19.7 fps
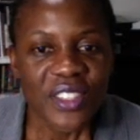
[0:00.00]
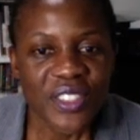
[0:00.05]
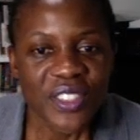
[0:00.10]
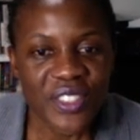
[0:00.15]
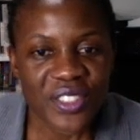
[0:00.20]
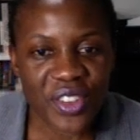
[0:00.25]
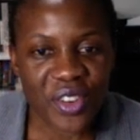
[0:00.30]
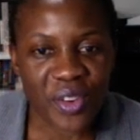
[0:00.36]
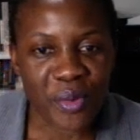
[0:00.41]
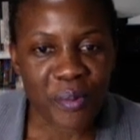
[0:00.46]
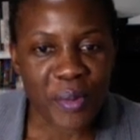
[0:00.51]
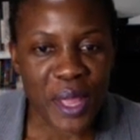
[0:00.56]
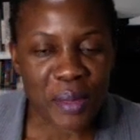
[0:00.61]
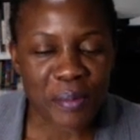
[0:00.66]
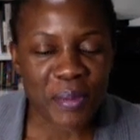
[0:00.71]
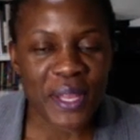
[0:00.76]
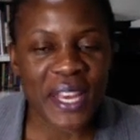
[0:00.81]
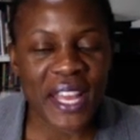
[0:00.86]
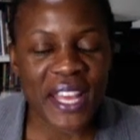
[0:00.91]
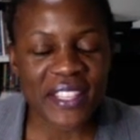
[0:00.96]
So
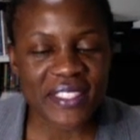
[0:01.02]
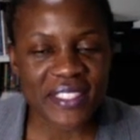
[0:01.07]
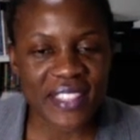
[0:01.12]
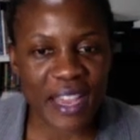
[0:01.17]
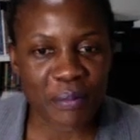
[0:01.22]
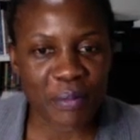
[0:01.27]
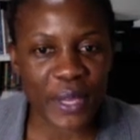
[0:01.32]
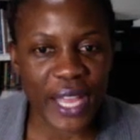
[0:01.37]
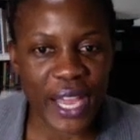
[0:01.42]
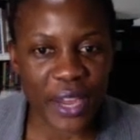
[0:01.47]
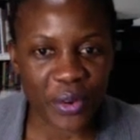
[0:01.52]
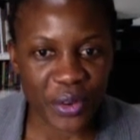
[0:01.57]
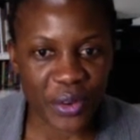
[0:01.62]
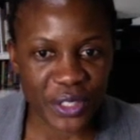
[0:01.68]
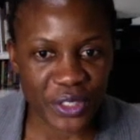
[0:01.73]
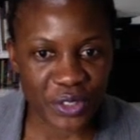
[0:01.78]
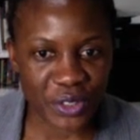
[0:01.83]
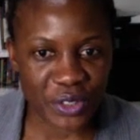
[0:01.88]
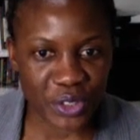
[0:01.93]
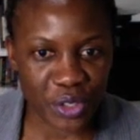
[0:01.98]
maybe next time we are
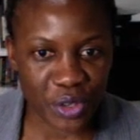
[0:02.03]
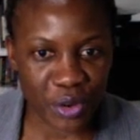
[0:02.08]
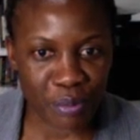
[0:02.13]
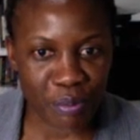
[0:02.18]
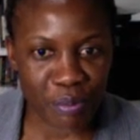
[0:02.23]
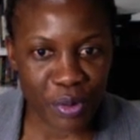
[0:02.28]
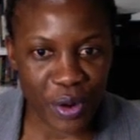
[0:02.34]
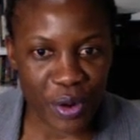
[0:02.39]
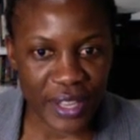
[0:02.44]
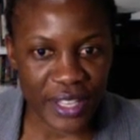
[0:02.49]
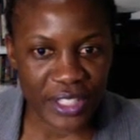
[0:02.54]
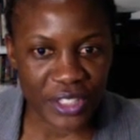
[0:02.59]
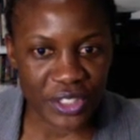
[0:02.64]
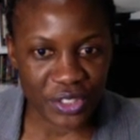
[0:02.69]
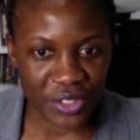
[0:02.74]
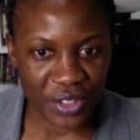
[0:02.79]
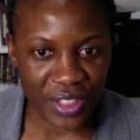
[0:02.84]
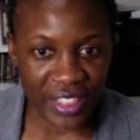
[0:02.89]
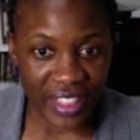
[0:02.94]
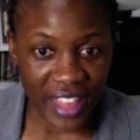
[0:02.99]
going to talk more
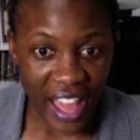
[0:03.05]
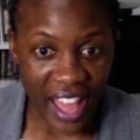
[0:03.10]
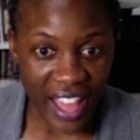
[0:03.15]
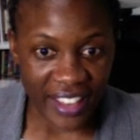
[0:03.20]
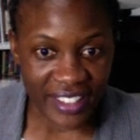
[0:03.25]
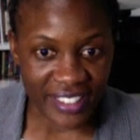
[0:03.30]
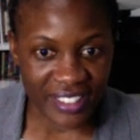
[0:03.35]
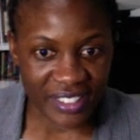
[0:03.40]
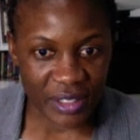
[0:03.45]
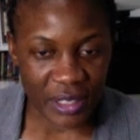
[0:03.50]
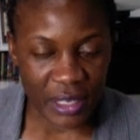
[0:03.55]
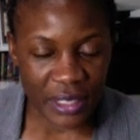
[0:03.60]
into that,